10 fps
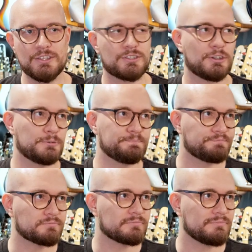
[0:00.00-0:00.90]
So
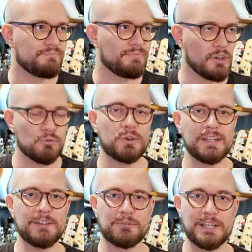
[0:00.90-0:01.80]

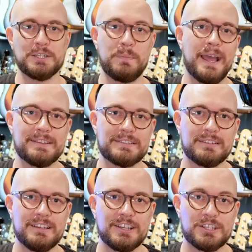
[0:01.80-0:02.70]
really, really depends.
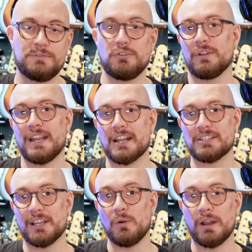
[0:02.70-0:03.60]
Because if you're in
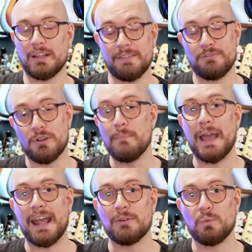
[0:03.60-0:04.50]
a
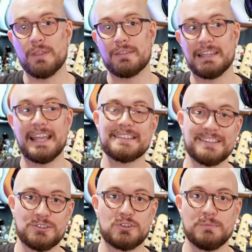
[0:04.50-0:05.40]
band with less
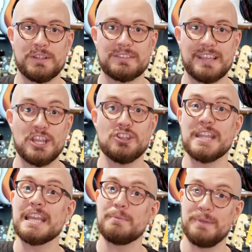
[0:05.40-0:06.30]
instruments and you
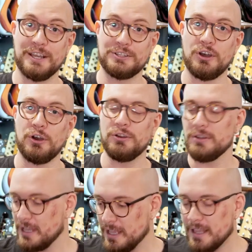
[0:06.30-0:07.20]
need a bigger
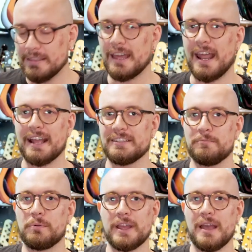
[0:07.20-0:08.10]
tone, that
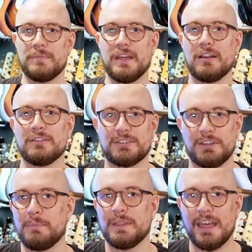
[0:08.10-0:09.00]
active preamp there is
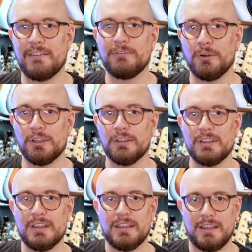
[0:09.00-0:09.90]
going to be there for you
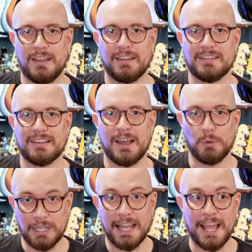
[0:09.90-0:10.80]
and it
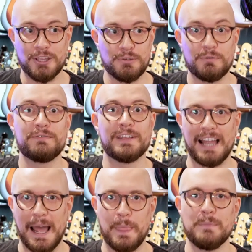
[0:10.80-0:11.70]
will allow you to
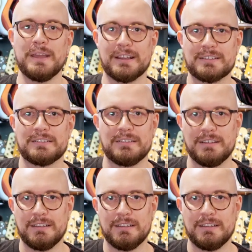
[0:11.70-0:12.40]
fill out the mix,